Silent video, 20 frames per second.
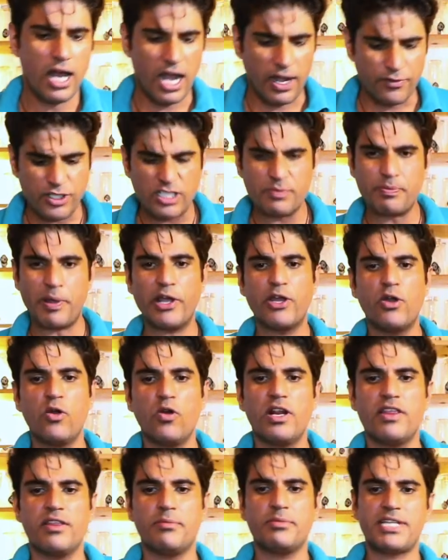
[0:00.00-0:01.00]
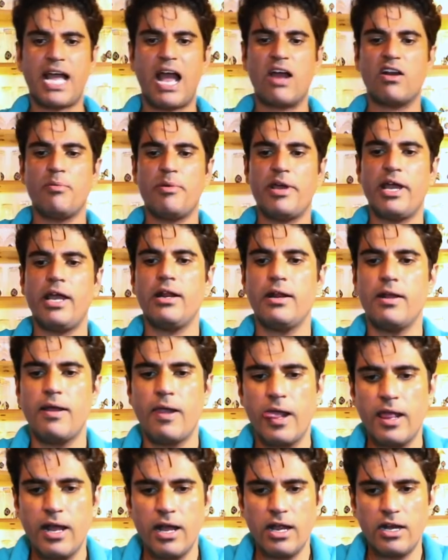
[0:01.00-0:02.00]
I've just been cooling them down a bit.
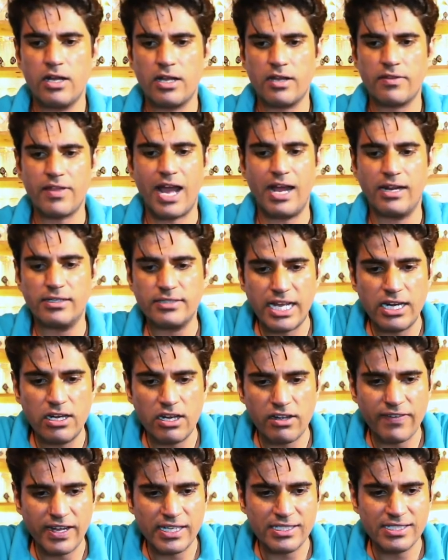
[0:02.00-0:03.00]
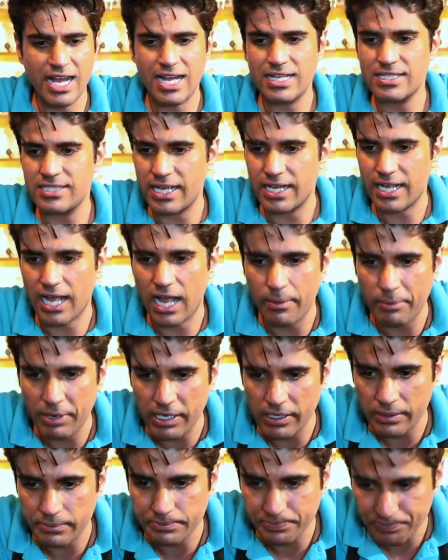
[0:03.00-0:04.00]
Look at that, they look fantastic. I
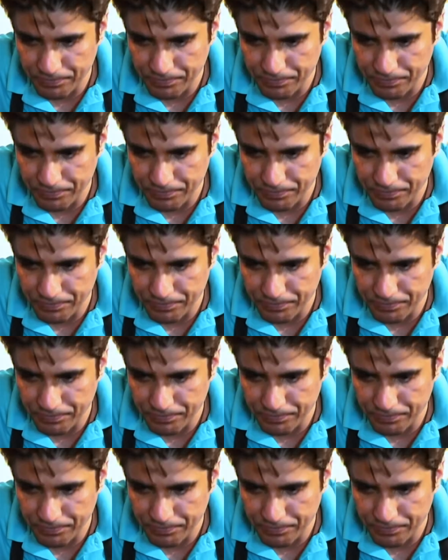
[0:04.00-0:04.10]
mean,